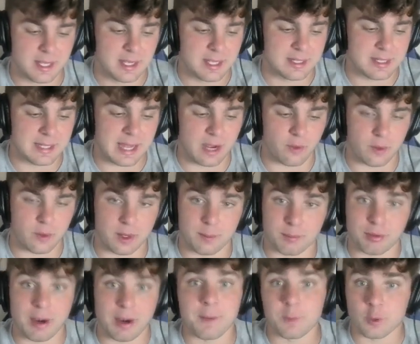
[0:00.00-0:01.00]
Now,
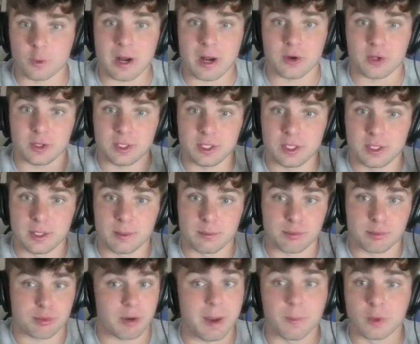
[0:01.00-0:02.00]
Primal Groudon,
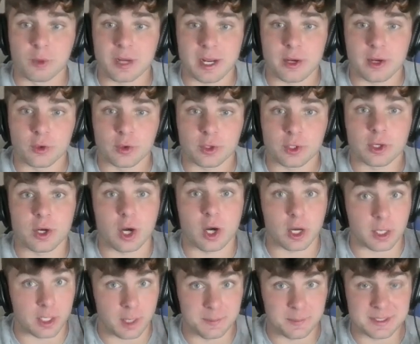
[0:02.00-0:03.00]
Primal Kyogre are
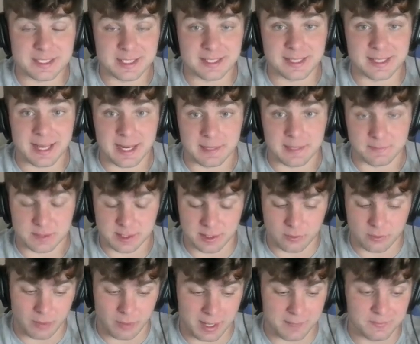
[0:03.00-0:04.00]
coming to the games,
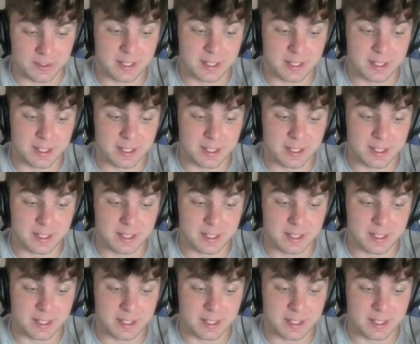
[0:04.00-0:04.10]
right?